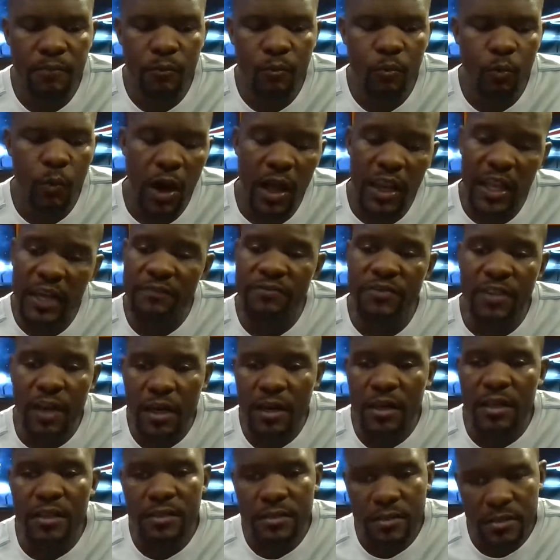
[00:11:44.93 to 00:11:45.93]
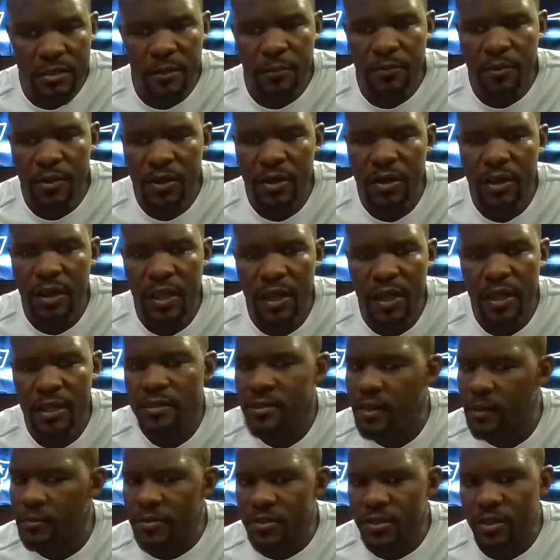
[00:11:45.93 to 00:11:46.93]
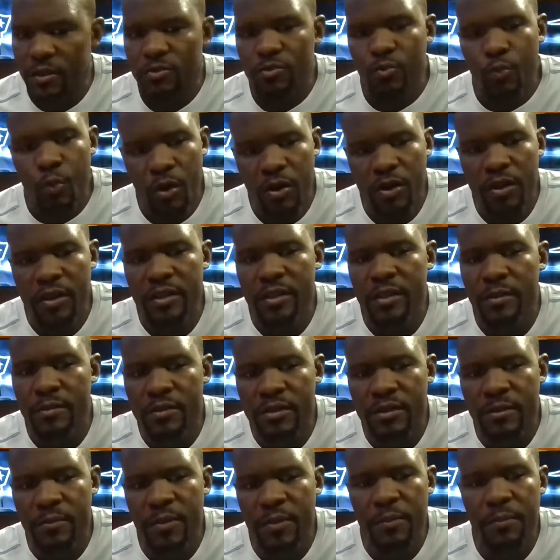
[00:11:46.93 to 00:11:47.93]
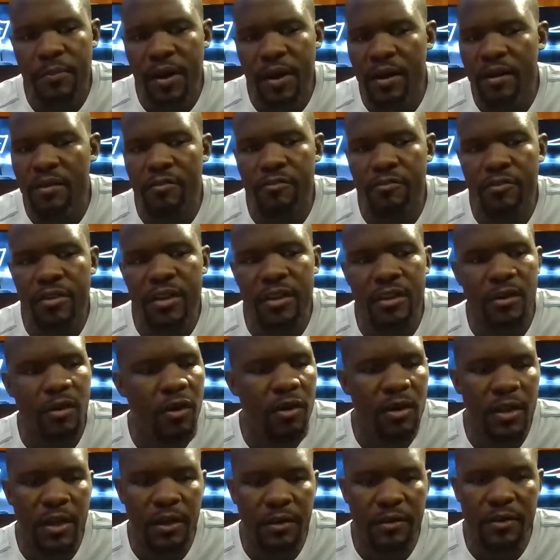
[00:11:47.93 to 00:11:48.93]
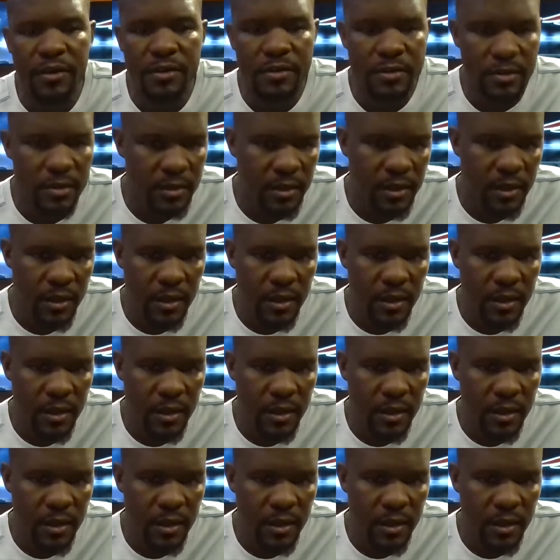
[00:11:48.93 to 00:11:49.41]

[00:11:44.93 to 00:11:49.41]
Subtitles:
while I've done some good things, I'm still working to be better in really all areas.